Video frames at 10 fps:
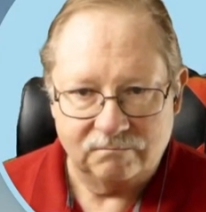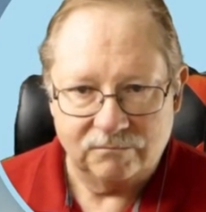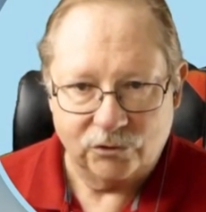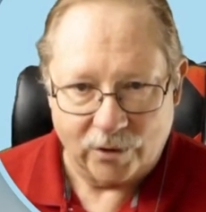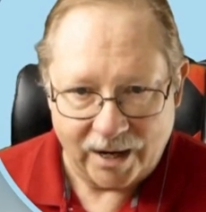
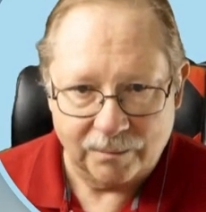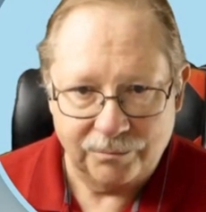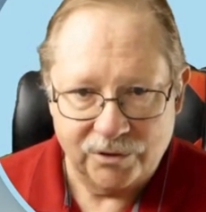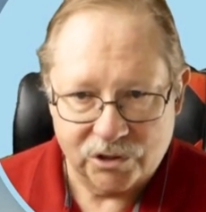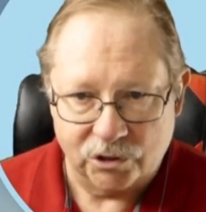grab
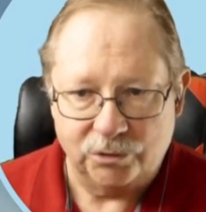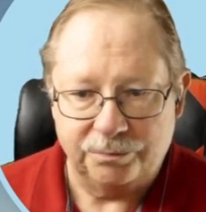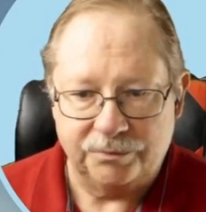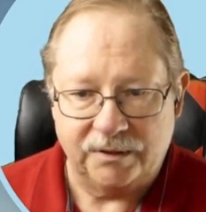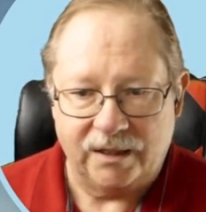the
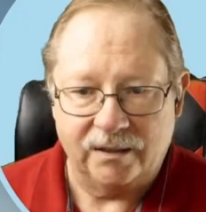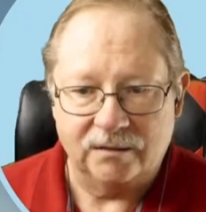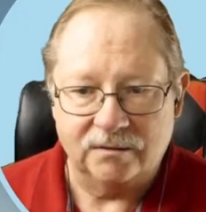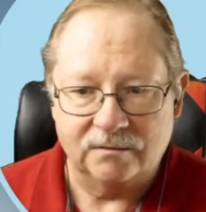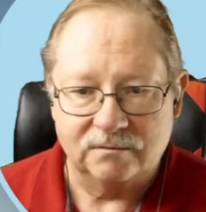sloop
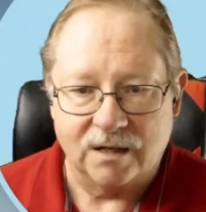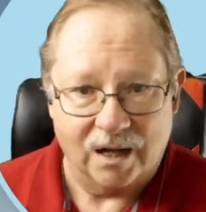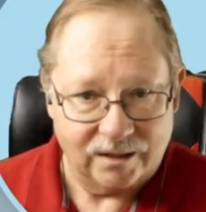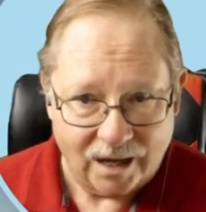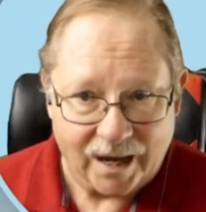and
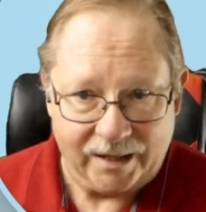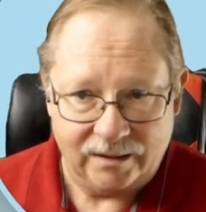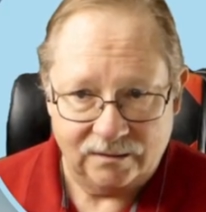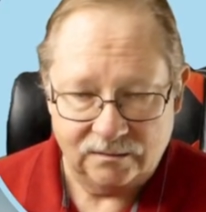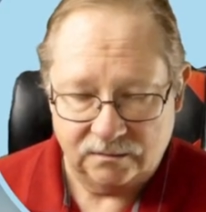not die.
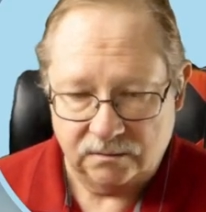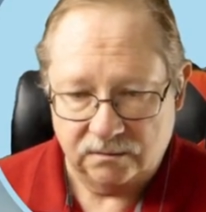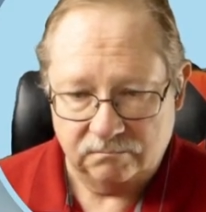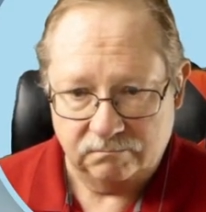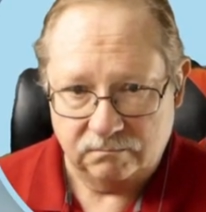
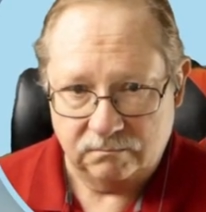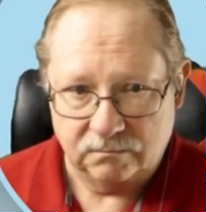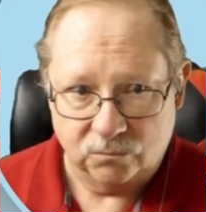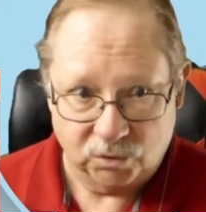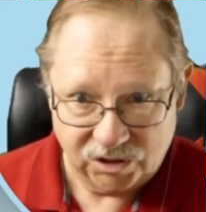
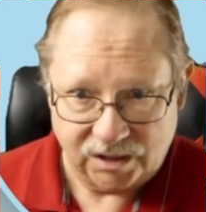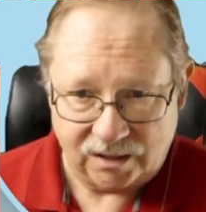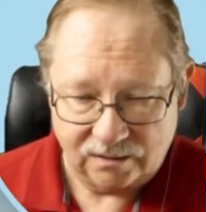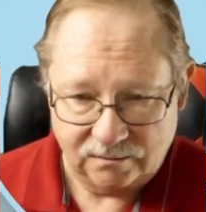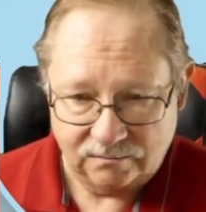We'll see.
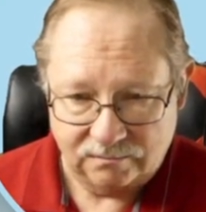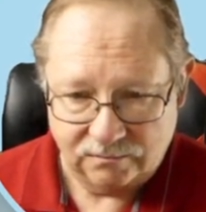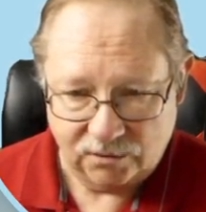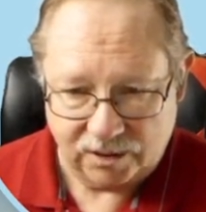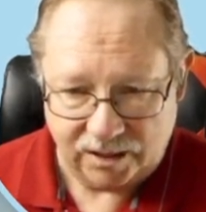
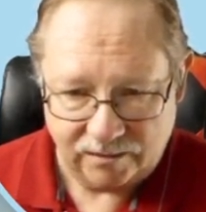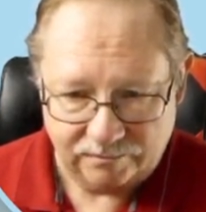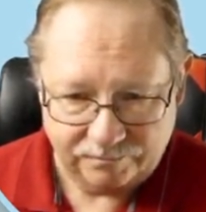Okay?